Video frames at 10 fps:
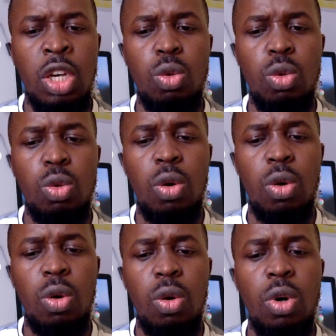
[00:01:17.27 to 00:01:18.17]

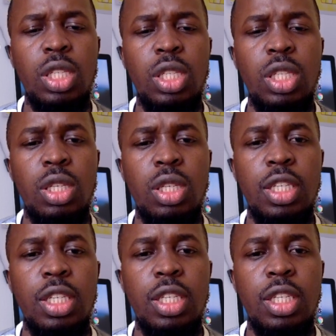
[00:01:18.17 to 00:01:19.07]
what
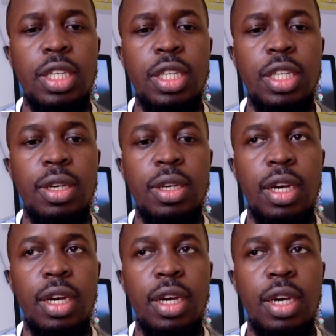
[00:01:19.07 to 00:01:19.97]

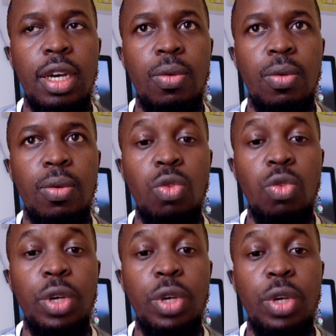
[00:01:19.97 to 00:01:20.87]
we
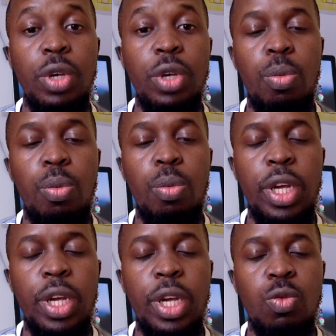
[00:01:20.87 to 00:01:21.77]
came up with
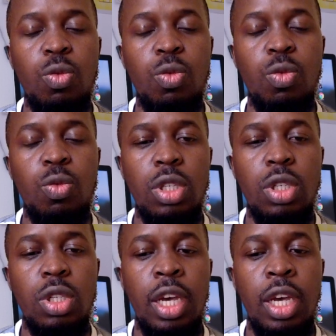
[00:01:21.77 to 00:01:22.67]
was, okay,
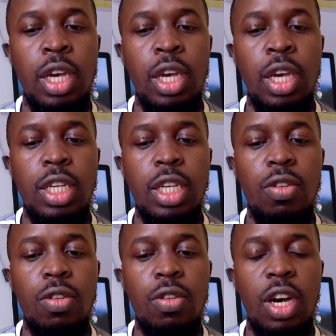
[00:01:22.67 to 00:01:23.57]
instead of
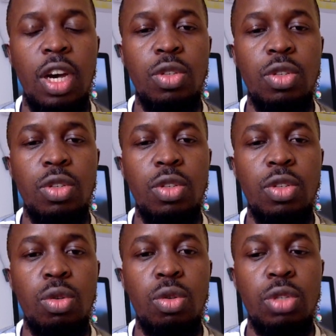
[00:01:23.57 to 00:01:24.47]
having to go through
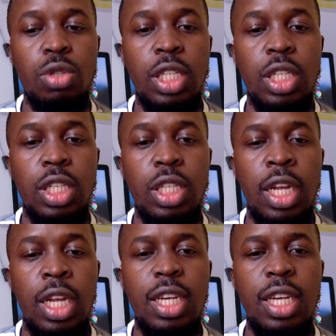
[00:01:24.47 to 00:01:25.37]
this, let's
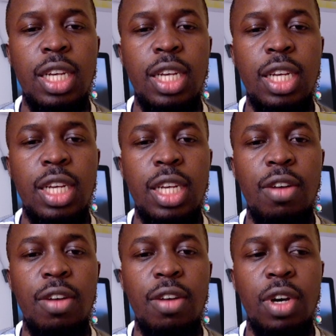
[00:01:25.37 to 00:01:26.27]
have
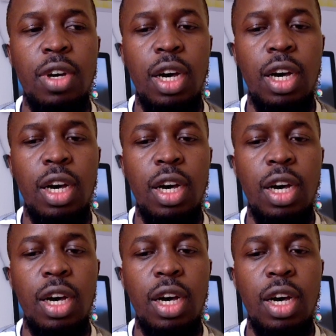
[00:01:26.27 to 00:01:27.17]
an
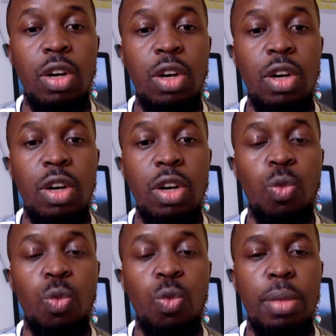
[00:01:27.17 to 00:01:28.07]
environment
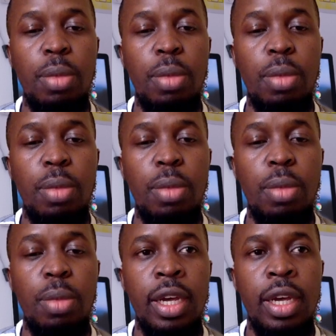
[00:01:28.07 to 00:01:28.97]
whereby
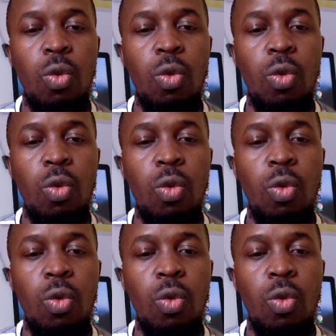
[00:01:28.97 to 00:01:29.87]
while the
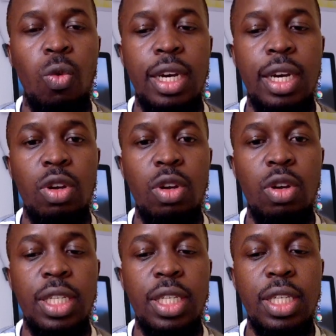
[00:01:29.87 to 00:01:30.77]
developers are
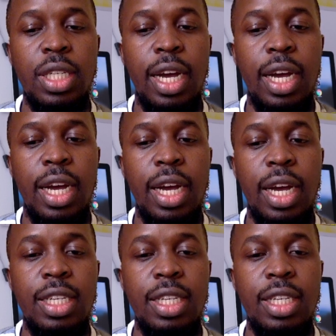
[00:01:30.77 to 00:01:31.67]
writing the codes,